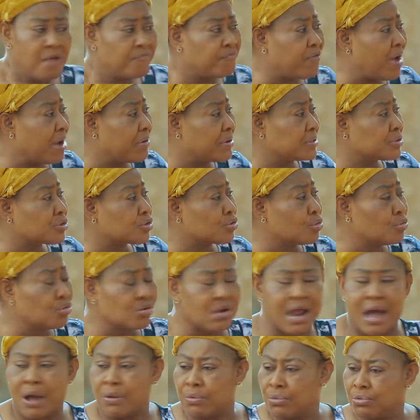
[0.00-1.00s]
Very
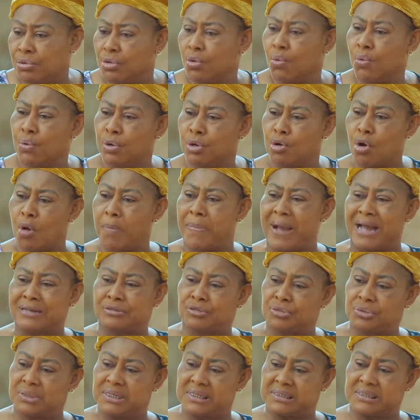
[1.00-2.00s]
soon now, you will go
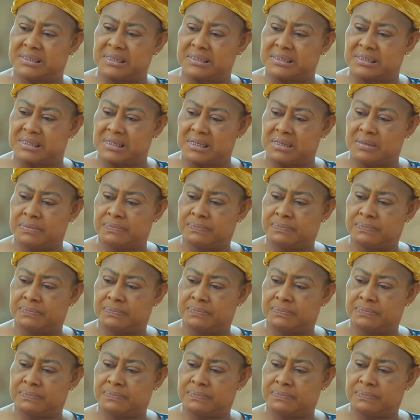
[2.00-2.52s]
back to the city.